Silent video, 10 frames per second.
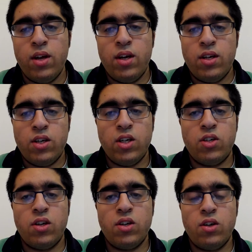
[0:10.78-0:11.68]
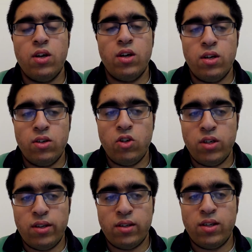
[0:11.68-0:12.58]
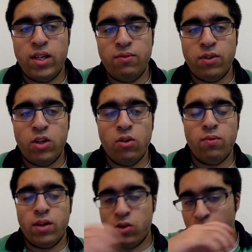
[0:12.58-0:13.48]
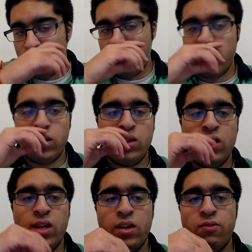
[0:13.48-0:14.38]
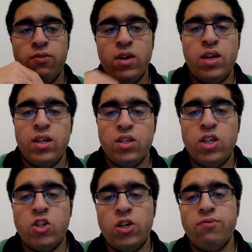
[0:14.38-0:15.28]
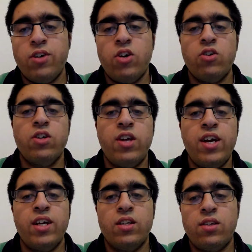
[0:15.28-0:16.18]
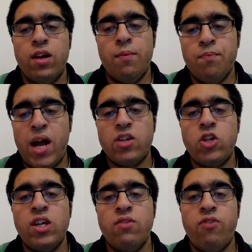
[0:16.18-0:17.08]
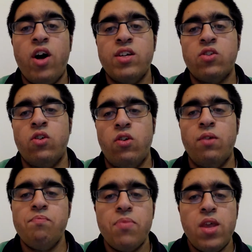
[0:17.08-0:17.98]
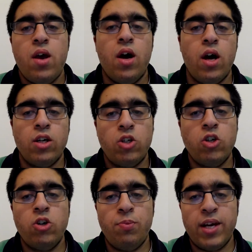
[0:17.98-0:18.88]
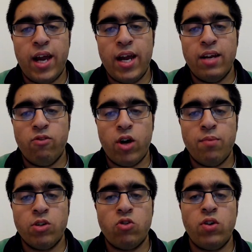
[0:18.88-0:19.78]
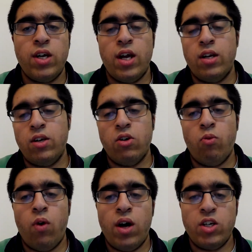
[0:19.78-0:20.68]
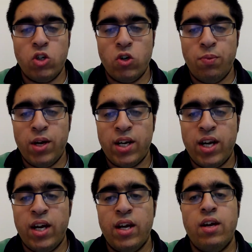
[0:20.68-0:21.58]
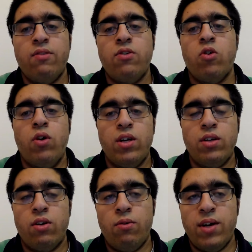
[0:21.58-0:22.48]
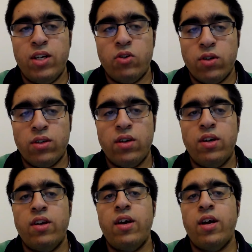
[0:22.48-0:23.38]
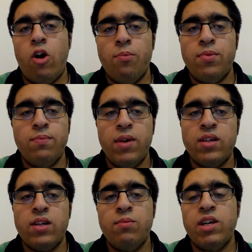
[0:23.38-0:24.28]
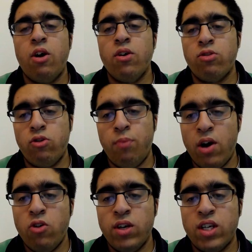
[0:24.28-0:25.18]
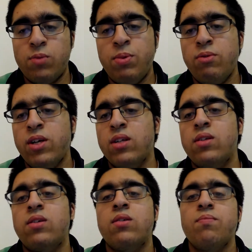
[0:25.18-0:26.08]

GCSE video. It's not a GCSE kind of teaching video today. It's actually advice on should you pick A-level chemistry and why you should pick it if you're interested in it. And I'll basically be going through my own experience